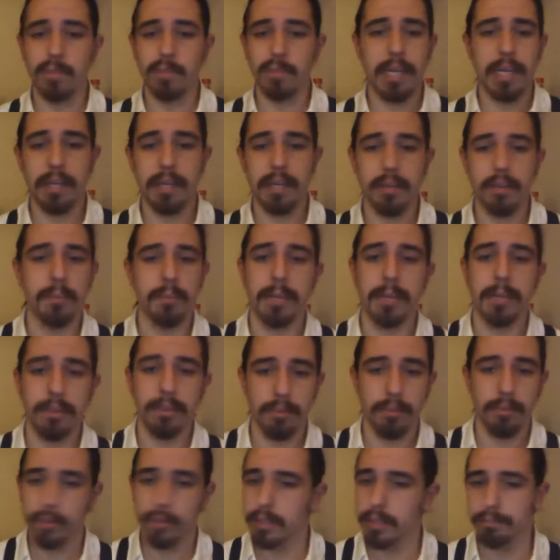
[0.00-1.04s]
any of the big
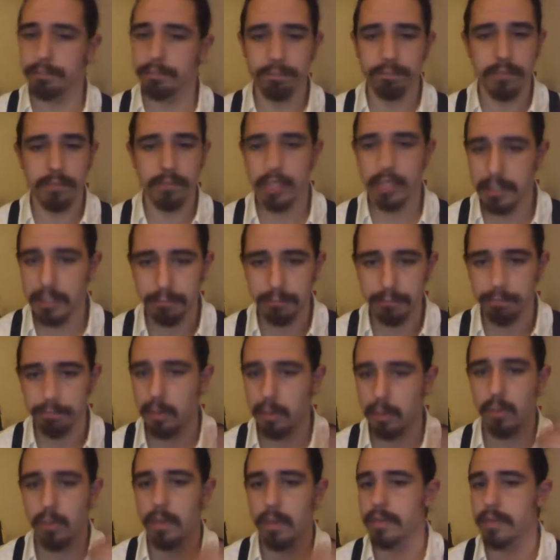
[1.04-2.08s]
three,
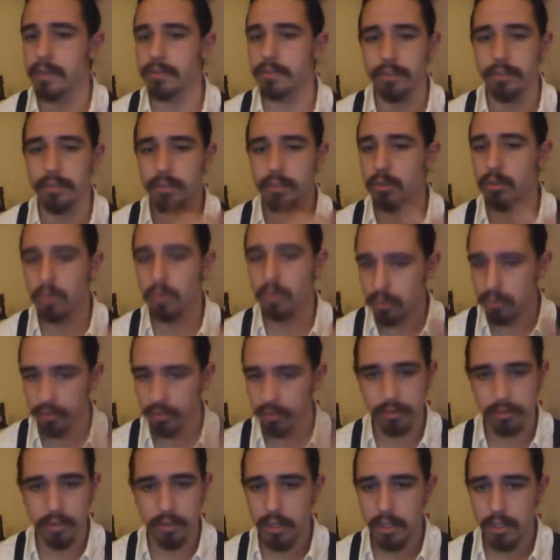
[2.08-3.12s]
Budweiser,
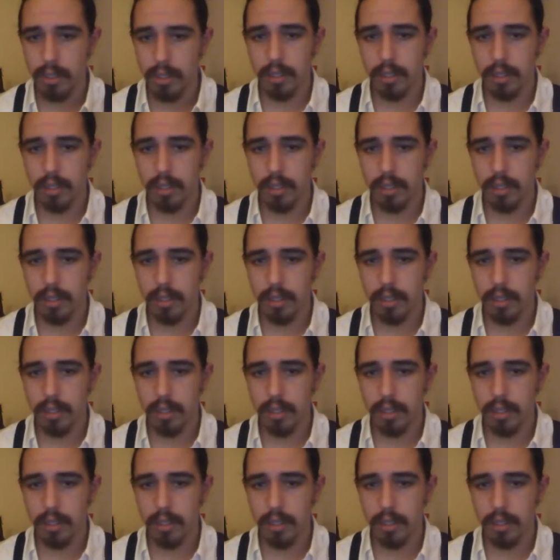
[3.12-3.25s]
Coors,